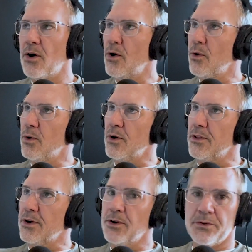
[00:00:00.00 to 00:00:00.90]
or
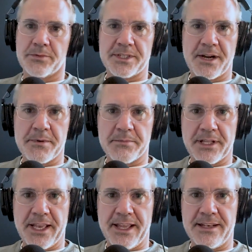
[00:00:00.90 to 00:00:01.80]
their own retirement
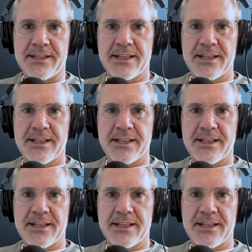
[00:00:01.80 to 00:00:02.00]
plan,